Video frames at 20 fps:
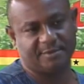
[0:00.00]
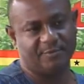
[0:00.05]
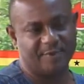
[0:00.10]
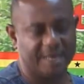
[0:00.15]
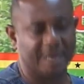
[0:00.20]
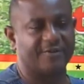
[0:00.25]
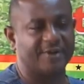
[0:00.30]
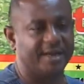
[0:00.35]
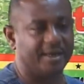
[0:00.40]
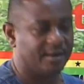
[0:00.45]
we
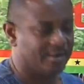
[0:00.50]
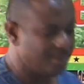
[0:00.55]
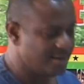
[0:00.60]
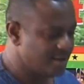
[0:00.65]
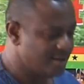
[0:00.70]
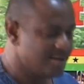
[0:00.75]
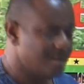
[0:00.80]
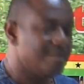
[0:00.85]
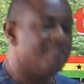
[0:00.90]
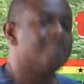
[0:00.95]
agree.
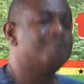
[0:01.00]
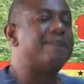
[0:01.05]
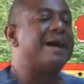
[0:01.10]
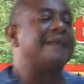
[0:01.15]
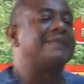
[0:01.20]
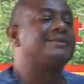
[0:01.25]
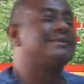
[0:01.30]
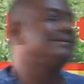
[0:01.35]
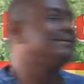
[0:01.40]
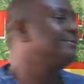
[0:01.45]

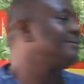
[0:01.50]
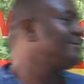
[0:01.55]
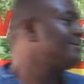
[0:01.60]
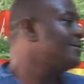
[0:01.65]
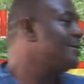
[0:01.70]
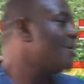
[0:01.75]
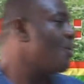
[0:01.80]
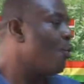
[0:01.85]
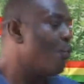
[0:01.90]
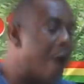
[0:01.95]
But
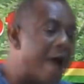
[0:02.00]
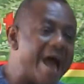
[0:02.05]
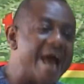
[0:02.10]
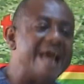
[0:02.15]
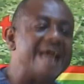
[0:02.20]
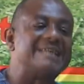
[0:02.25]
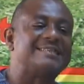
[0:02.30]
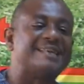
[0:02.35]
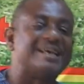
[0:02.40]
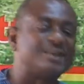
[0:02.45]
where
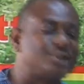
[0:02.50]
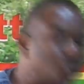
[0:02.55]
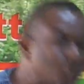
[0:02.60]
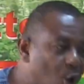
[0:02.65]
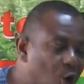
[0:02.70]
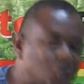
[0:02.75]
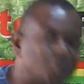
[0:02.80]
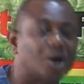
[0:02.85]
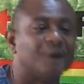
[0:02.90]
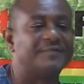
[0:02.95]
is the
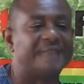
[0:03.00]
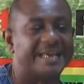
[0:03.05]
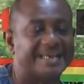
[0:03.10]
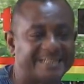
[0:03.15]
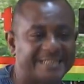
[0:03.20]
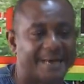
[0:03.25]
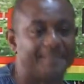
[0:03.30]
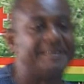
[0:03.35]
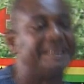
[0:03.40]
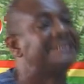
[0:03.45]
source of the
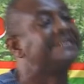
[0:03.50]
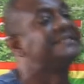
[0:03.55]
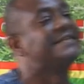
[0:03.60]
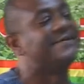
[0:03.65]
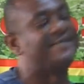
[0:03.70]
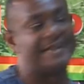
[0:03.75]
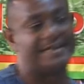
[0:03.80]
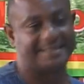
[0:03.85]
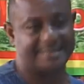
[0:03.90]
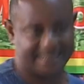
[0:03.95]
instability is the
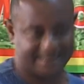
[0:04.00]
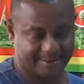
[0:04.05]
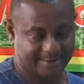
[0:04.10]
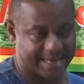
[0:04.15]
first thing.